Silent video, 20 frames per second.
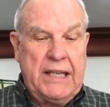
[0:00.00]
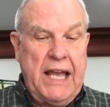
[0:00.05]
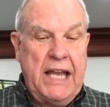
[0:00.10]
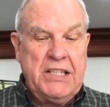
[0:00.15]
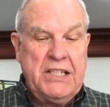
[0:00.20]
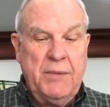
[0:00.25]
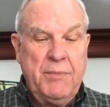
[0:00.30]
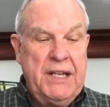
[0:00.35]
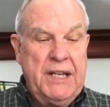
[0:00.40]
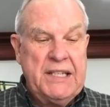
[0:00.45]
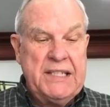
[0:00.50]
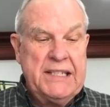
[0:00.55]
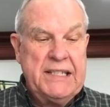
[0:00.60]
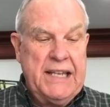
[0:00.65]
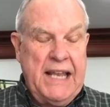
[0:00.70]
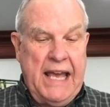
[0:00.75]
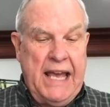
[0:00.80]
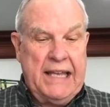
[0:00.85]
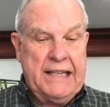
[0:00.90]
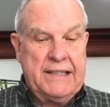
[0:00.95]
catch him in his
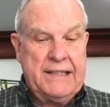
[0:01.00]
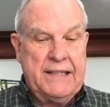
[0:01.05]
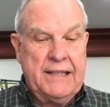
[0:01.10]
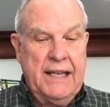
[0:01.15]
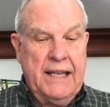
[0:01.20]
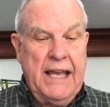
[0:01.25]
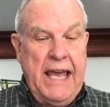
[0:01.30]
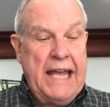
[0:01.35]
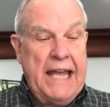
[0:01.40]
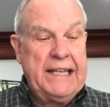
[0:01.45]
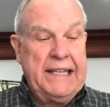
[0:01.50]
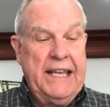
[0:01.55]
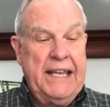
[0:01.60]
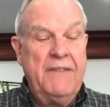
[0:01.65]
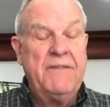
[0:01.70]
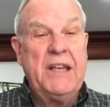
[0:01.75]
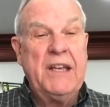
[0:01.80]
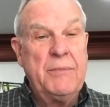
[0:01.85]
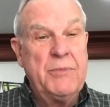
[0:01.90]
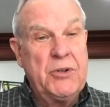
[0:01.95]
net and
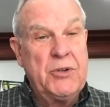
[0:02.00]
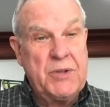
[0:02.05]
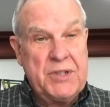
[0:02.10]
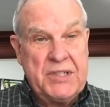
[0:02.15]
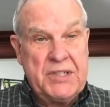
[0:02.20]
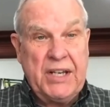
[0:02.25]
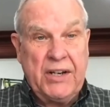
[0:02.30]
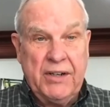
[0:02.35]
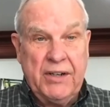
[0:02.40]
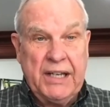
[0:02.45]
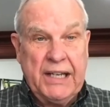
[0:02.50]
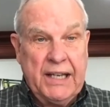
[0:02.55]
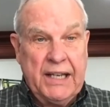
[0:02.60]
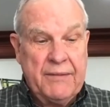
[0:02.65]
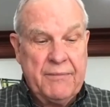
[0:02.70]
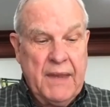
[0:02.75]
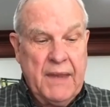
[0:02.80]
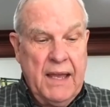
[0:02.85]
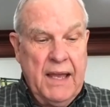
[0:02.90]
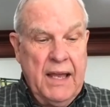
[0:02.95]
give them to Assyria.
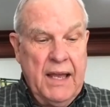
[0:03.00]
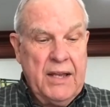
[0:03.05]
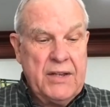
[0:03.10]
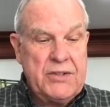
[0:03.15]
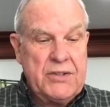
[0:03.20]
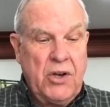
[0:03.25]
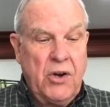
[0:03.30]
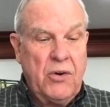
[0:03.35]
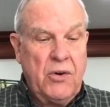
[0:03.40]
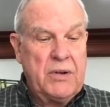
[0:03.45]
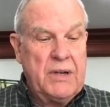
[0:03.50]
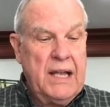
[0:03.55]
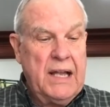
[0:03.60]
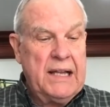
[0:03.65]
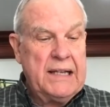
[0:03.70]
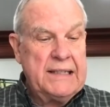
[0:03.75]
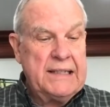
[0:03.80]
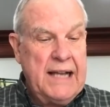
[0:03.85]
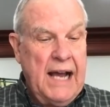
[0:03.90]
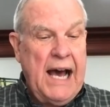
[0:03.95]
So
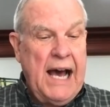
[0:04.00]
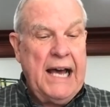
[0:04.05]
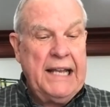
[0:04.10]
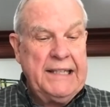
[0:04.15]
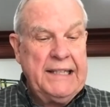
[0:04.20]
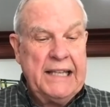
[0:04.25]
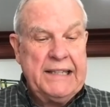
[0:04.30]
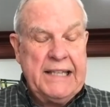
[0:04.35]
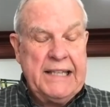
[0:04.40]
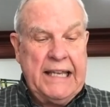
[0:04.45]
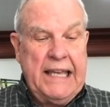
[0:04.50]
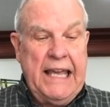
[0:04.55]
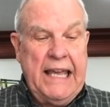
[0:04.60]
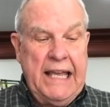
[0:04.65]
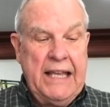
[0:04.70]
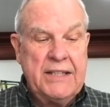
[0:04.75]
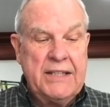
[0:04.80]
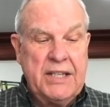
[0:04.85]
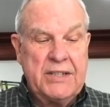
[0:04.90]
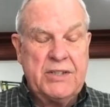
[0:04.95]
God, not the
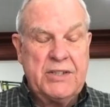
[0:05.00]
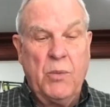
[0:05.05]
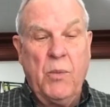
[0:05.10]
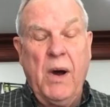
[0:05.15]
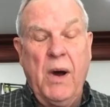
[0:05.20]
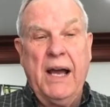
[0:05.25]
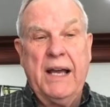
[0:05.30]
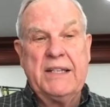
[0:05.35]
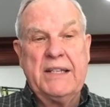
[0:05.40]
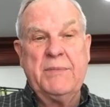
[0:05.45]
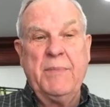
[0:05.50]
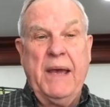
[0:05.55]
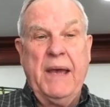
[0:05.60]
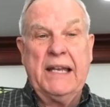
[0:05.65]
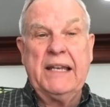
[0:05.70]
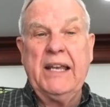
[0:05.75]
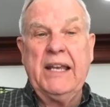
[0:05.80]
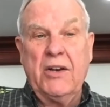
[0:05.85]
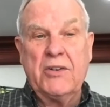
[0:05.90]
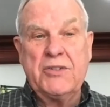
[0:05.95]
kings, is the wise
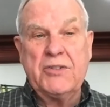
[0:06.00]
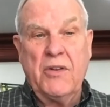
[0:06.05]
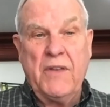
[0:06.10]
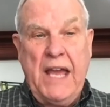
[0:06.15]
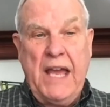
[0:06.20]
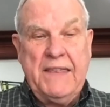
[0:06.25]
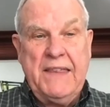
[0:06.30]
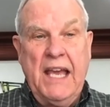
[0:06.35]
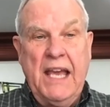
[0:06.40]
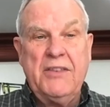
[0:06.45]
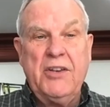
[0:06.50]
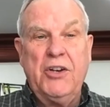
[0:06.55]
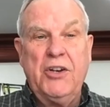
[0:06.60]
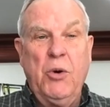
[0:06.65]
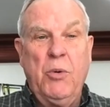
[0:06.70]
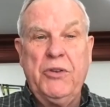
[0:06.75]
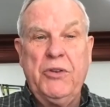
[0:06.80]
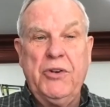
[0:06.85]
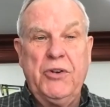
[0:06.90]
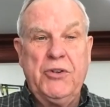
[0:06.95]
man here. So they think they know
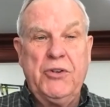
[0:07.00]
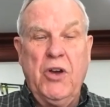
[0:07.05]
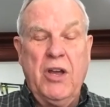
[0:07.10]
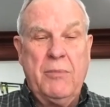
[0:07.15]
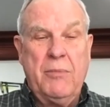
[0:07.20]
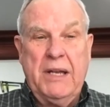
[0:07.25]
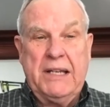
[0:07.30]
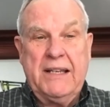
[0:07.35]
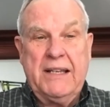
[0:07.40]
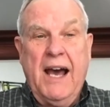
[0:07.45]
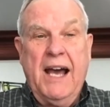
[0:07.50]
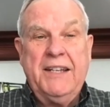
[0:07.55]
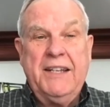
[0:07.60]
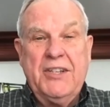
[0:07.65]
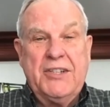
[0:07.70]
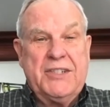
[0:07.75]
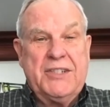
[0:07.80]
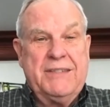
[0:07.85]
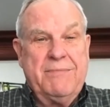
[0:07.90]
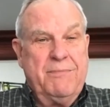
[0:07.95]
what they're doing, but God
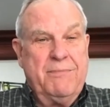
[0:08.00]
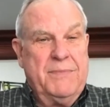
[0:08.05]
just